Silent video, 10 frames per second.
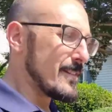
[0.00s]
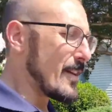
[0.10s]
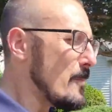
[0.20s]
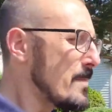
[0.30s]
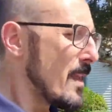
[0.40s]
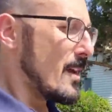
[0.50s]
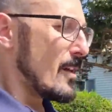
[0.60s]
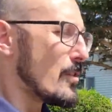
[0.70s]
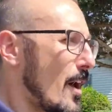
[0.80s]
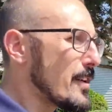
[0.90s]
So
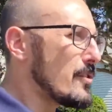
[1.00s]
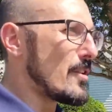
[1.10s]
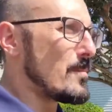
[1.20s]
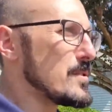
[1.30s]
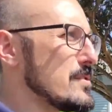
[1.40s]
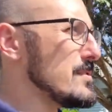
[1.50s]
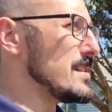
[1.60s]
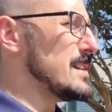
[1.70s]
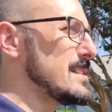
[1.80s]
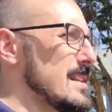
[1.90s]
a lot of good
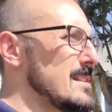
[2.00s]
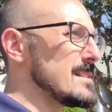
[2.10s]
opportunities in